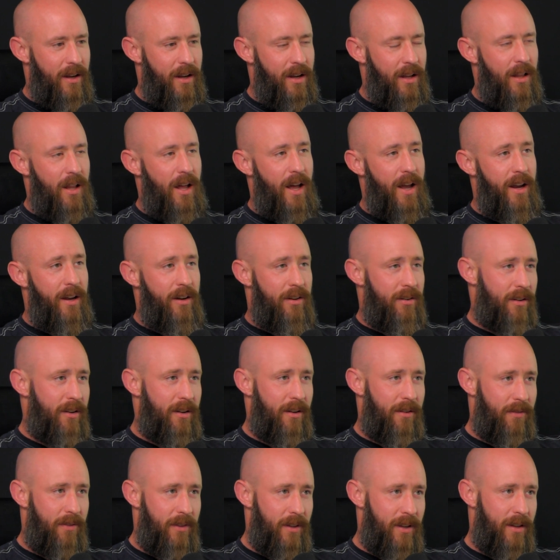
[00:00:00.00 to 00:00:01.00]
client
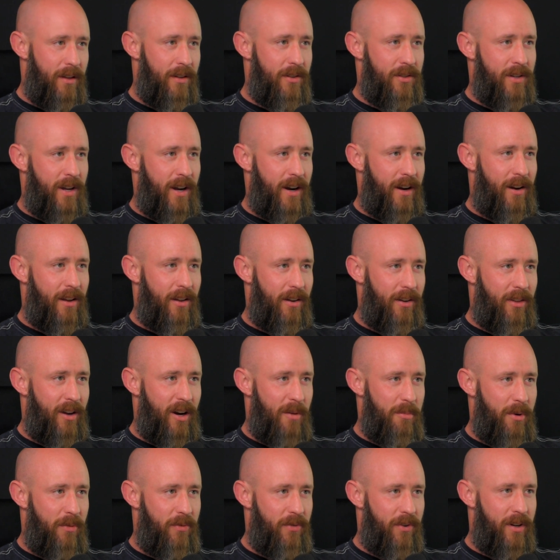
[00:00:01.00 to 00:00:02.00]
of the Psychedelic
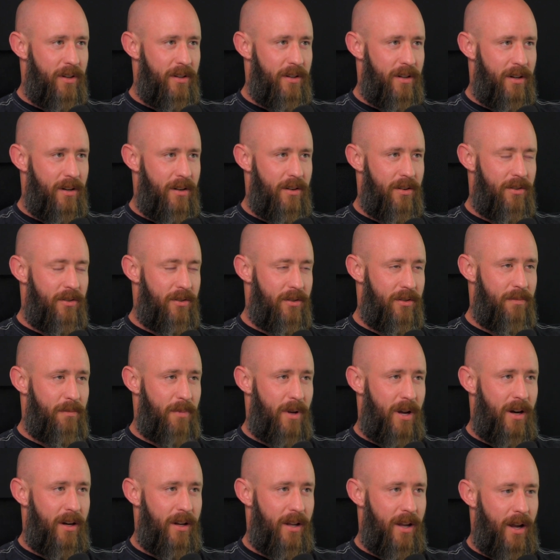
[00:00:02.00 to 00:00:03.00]
Therapy Frontiers
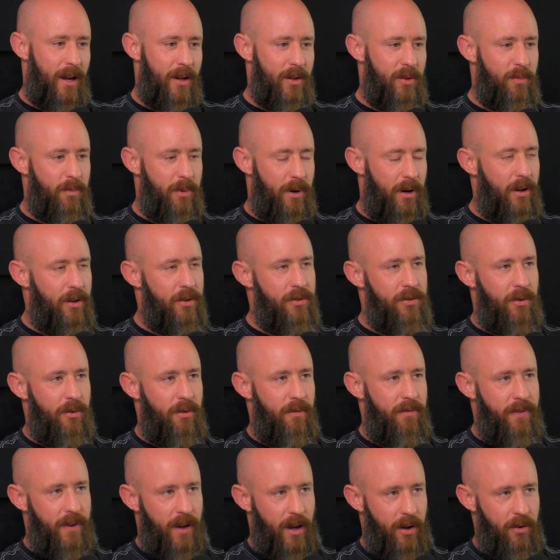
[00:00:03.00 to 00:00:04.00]
podcast, but also
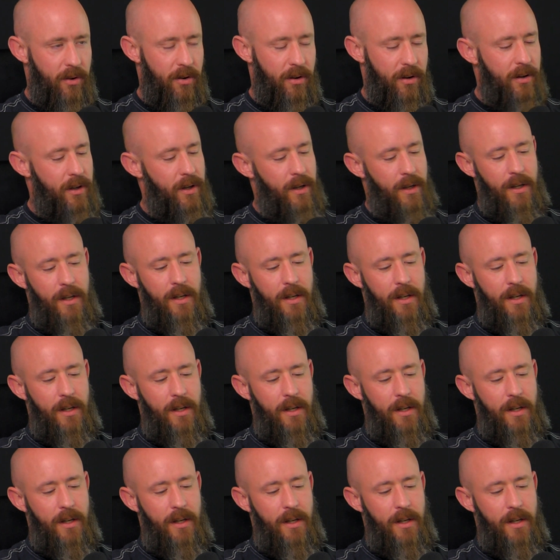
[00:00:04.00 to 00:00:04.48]
the founder.